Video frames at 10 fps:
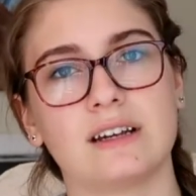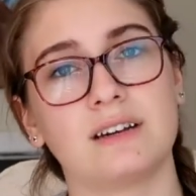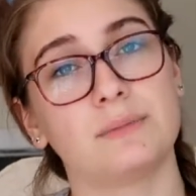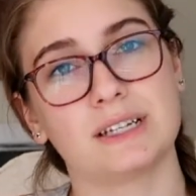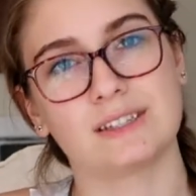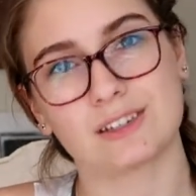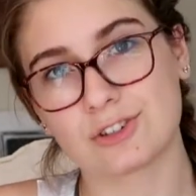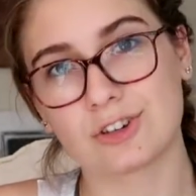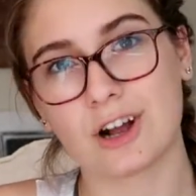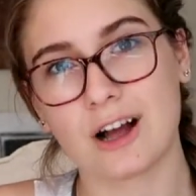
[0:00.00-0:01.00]
and my
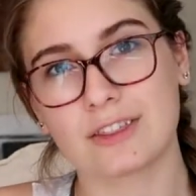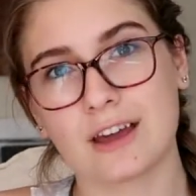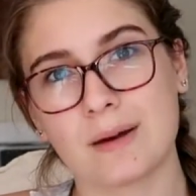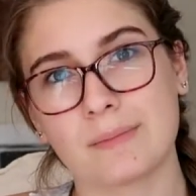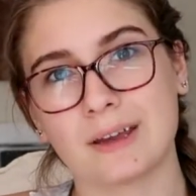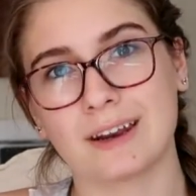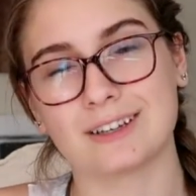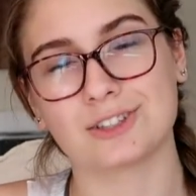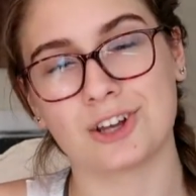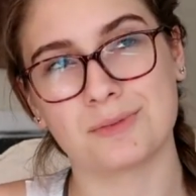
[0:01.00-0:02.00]
sister got them and I
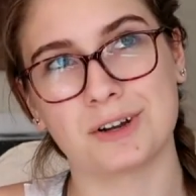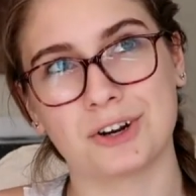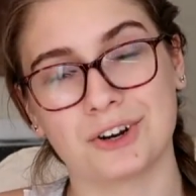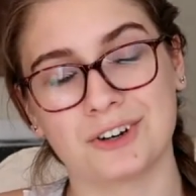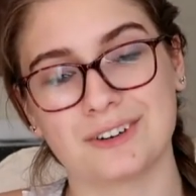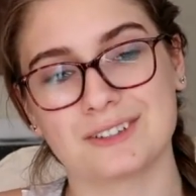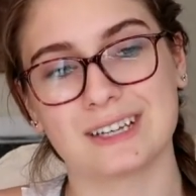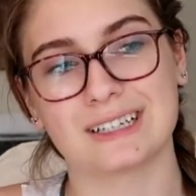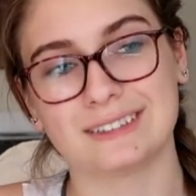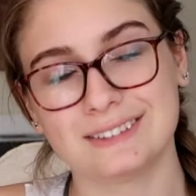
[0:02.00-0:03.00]
saw them on her and I was
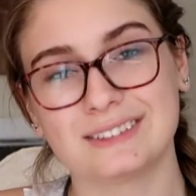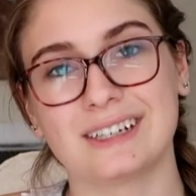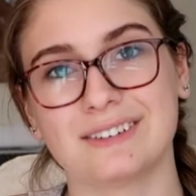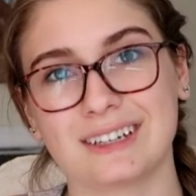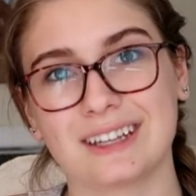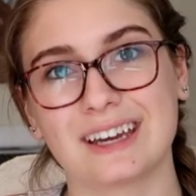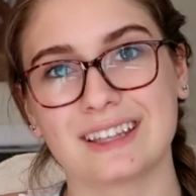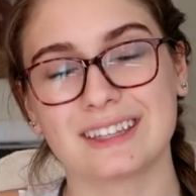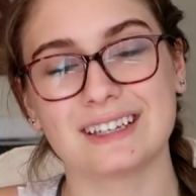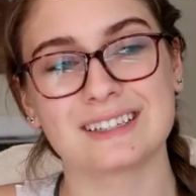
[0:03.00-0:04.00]
like, ooh, I really
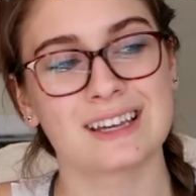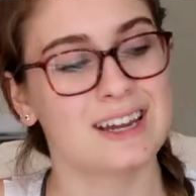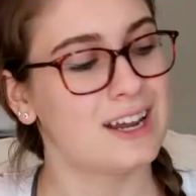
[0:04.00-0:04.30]
like these.